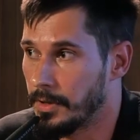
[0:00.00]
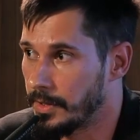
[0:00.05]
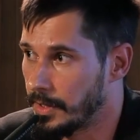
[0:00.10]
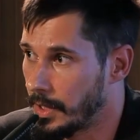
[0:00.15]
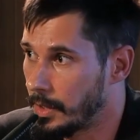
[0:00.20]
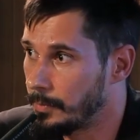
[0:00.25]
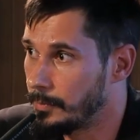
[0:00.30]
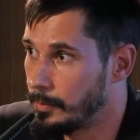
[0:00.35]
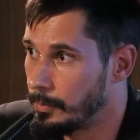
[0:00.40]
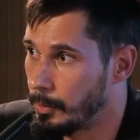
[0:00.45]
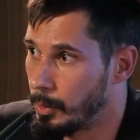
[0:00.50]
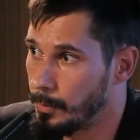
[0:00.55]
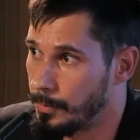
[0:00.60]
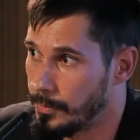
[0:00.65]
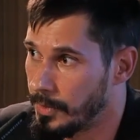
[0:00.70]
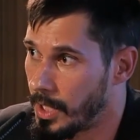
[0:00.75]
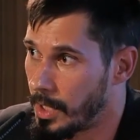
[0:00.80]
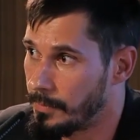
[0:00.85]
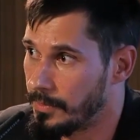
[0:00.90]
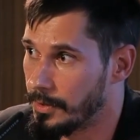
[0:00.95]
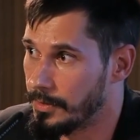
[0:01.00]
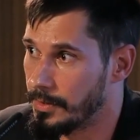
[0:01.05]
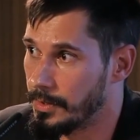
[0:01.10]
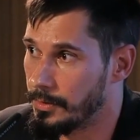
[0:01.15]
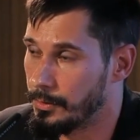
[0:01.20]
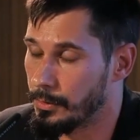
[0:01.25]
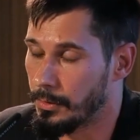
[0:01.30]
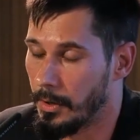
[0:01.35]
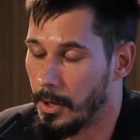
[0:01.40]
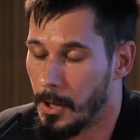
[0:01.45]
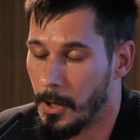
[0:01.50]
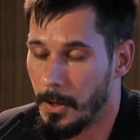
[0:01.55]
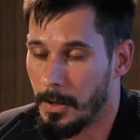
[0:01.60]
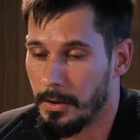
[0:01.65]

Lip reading: and helped open up the Tito,